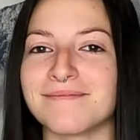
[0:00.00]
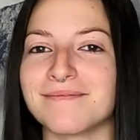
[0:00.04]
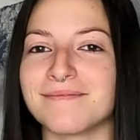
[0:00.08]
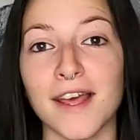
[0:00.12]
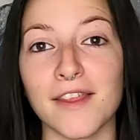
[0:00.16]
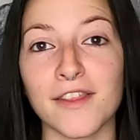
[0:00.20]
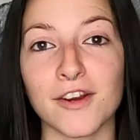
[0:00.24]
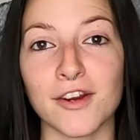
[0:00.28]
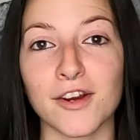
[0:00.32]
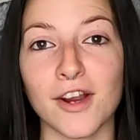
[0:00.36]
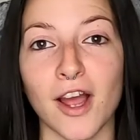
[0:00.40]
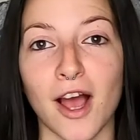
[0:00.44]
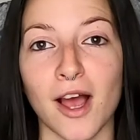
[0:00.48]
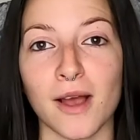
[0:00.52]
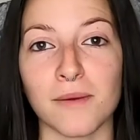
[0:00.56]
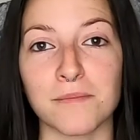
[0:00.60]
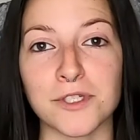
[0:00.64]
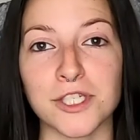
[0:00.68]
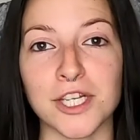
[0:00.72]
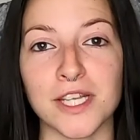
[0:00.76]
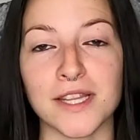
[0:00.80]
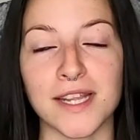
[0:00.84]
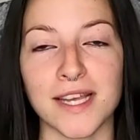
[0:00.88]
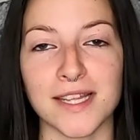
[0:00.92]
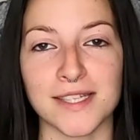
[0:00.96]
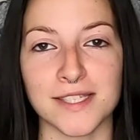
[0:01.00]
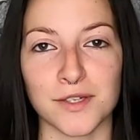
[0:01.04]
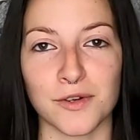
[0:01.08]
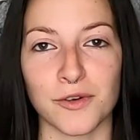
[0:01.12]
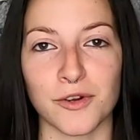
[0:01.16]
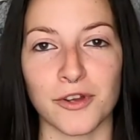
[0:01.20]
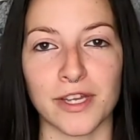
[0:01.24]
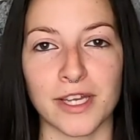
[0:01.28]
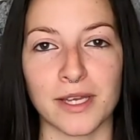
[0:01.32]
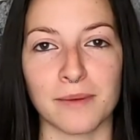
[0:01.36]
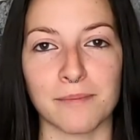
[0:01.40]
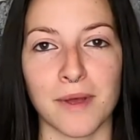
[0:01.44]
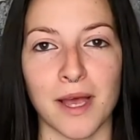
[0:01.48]
Another option that's
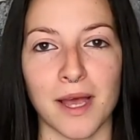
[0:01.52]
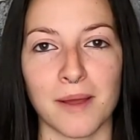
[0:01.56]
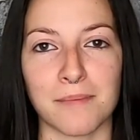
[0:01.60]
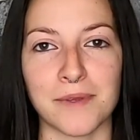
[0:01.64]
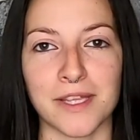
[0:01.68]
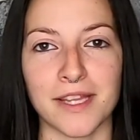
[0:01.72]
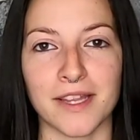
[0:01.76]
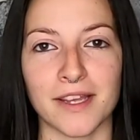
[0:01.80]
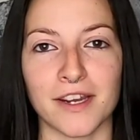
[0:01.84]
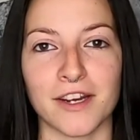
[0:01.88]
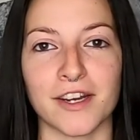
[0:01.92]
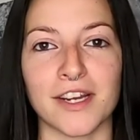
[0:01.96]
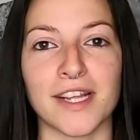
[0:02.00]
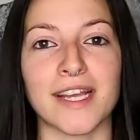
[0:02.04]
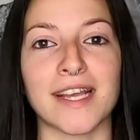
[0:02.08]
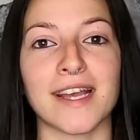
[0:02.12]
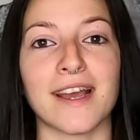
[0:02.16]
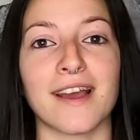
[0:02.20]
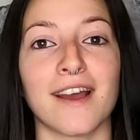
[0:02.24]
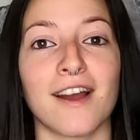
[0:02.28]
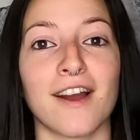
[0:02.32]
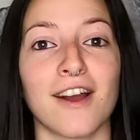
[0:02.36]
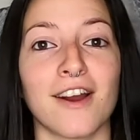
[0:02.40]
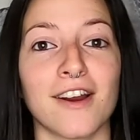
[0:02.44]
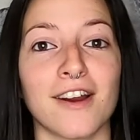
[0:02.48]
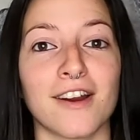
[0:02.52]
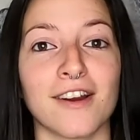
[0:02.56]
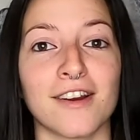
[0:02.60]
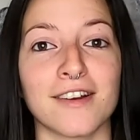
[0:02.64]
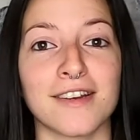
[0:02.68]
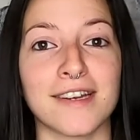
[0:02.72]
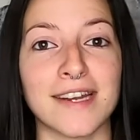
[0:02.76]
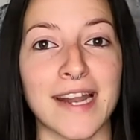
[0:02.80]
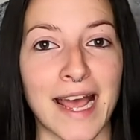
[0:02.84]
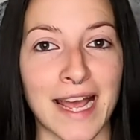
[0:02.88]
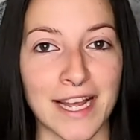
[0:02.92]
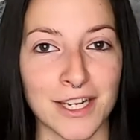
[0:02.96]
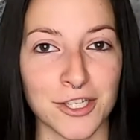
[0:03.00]
growing in popularity are
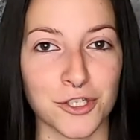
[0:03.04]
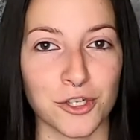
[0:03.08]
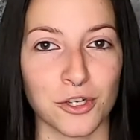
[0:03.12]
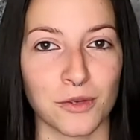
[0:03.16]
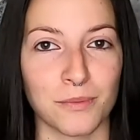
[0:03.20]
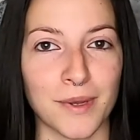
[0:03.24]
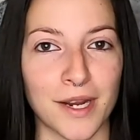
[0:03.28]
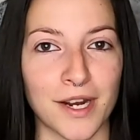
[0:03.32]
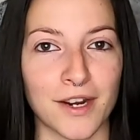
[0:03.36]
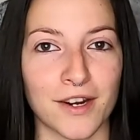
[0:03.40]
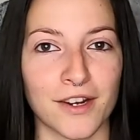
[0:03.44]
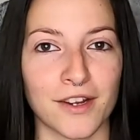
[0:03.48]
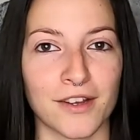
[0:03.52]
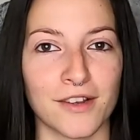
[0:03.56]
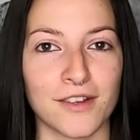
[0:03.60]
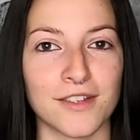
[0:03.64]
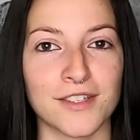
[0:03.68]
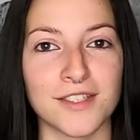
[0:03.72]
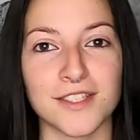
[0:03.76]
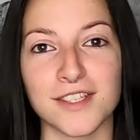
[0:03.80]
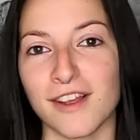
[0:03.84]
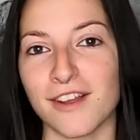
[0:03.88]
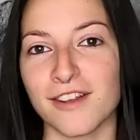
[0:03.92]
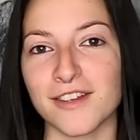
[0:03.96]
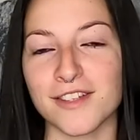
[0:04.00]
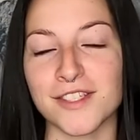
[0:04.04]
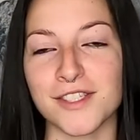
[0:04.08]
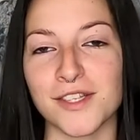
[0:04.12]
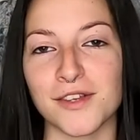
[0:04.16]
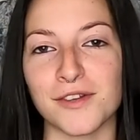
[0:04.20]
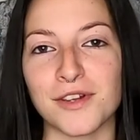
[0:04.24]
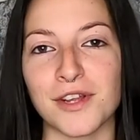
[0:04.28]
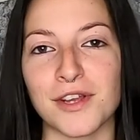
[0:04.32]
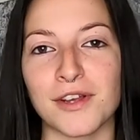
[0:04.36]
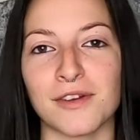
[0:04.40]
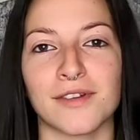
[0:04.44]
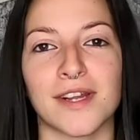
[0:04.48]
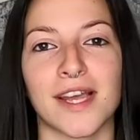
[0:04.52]
natural burials, also
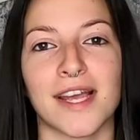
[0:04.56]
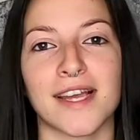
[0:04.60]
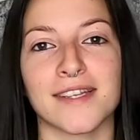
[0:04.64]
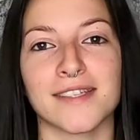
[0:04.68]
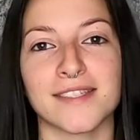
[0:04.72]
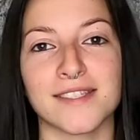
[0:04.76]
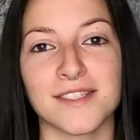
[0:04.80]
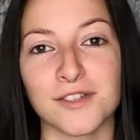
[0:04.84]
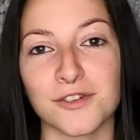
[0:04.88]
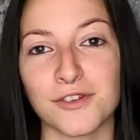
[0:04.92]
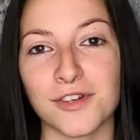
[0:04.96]
known as